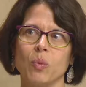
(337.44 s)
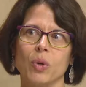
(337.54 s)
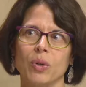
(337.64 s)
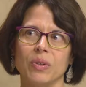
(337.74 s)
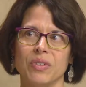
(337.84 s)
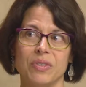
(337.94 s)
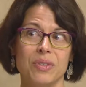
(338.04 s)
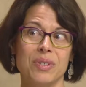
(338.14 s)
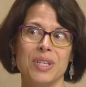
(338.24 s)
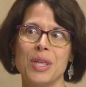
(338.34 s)
the world is
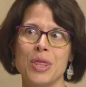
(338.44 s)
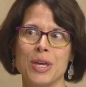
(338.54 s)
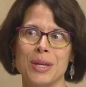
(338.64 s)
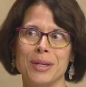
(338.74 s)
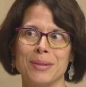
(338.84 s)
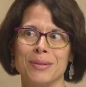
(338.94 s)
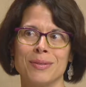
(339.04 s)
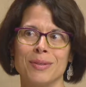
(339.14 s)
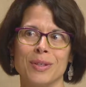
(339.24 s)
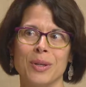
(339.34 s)
to see
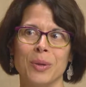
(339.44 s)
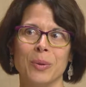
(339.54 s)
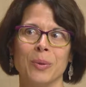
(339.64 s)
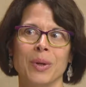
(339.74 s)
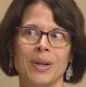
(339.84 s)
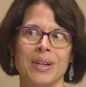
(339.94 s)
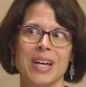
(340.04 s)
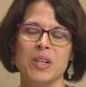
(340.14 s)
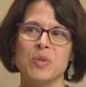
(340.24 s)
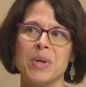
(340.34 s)
things you know
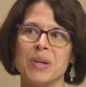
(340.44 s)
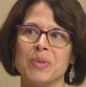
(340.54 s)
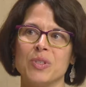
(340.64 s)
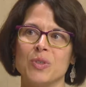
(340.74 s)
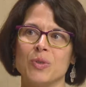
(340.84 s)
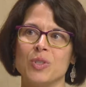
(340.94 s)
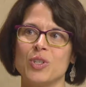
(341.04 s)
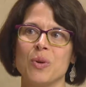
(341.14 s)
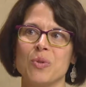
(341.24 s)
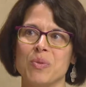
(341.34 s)
and to be able to
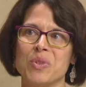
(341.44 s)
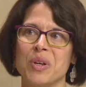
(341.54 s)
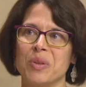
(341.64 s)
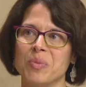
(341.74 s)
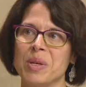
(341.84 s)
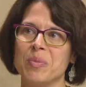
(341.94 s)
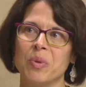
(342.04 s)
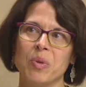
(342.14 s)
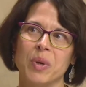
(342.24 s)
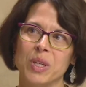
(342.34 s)
show them to other
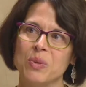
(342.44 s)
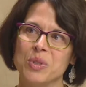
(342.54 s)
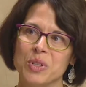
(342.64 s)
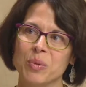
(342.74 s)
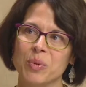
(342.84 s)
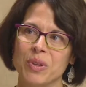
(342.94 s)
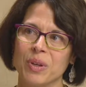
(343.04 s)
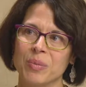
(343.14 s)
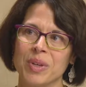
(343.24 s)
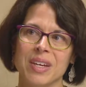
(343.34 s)
people the way you interpret
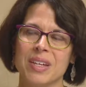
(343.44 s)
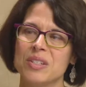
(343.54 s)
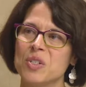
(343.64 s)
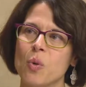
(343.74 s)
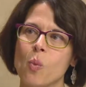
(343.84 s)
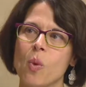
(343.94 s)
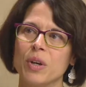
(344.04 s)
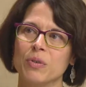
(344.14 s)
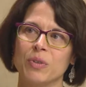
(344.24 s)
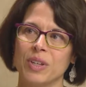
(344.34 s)
them such a
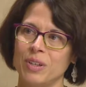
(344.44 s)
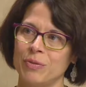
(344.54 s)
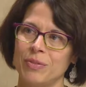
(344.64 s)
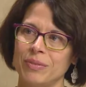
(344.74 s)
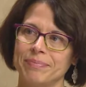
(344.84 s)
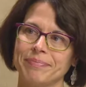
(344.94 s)
wonderful gift